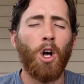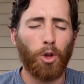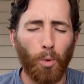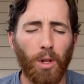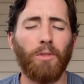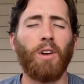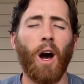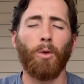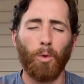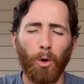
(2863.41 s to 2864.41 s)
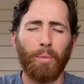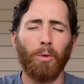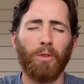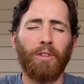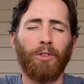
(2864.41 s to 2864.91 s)
The will of God will be
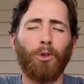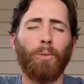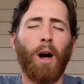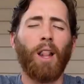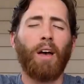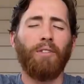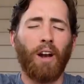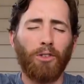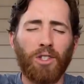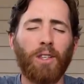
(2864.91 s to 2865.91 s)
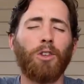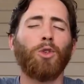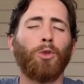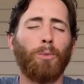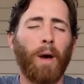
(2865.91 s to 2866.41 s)
revealed through my life, and I'll see the
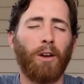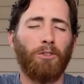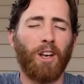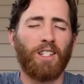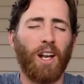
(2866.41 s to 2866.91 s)
truth manifest,